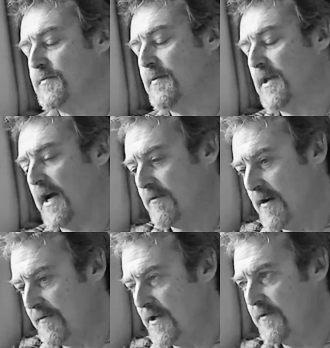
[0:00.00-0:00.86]
Maybe the ad
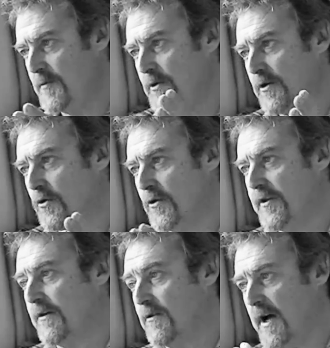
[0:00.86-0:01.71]
revenue, if you put it all on
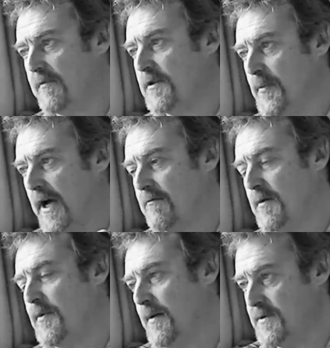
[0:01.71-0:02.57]
there, will cover the bank
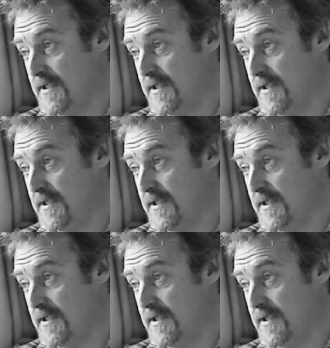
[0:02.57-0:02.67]
repayments.